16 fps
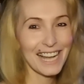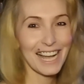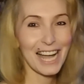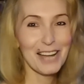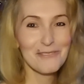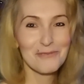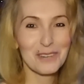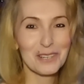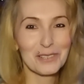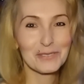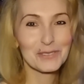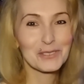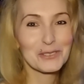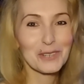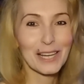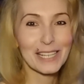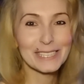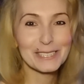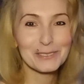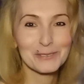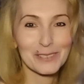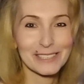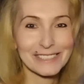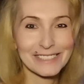I'm one of the crazy
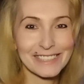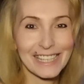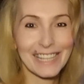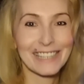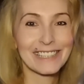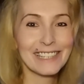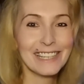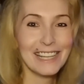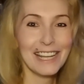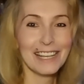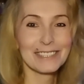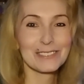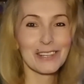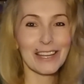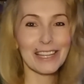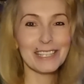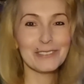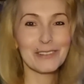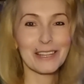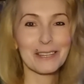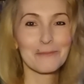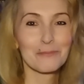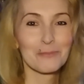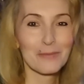ones again. So
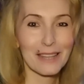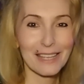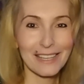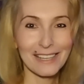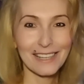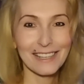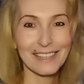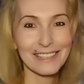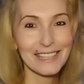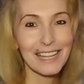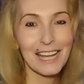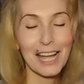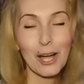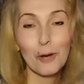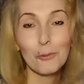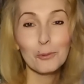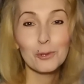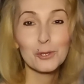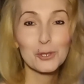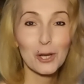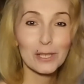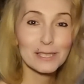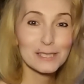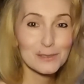anyway, yeah, I hope you
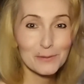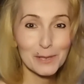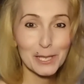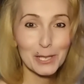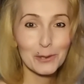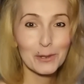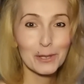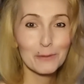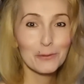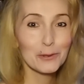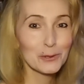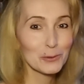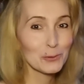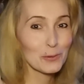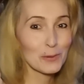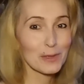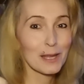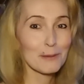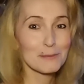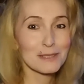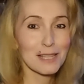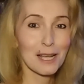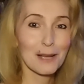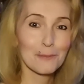enjoyed this video. If you do,
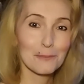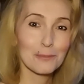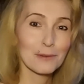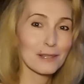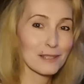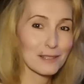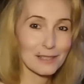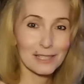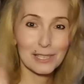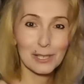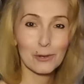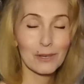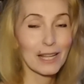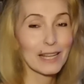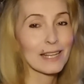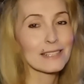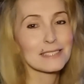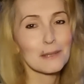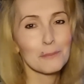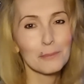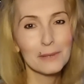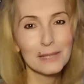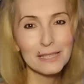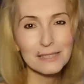thumbs up. You know, like I
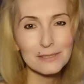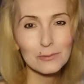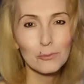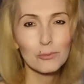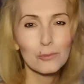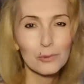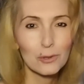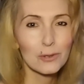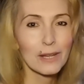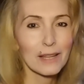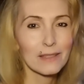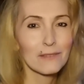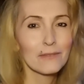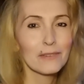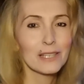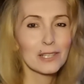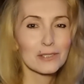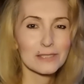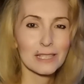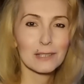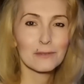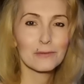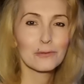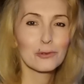said, please look at the videos,
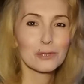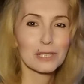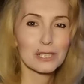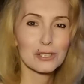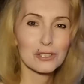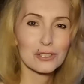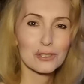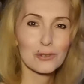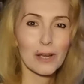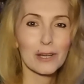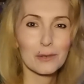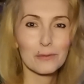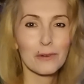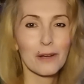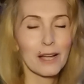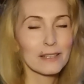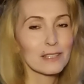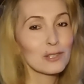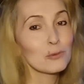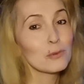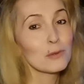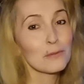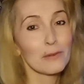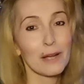at the footage. Try to find it. You
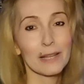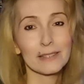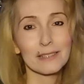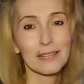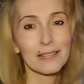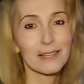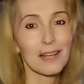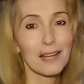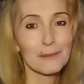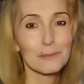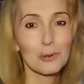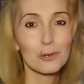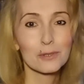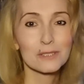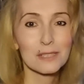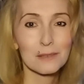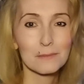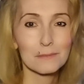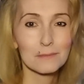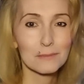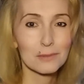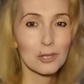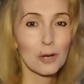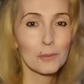will find it. I can't post them,
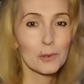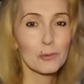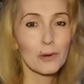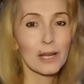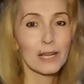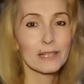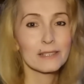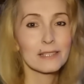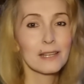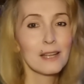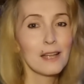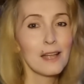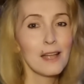copyright.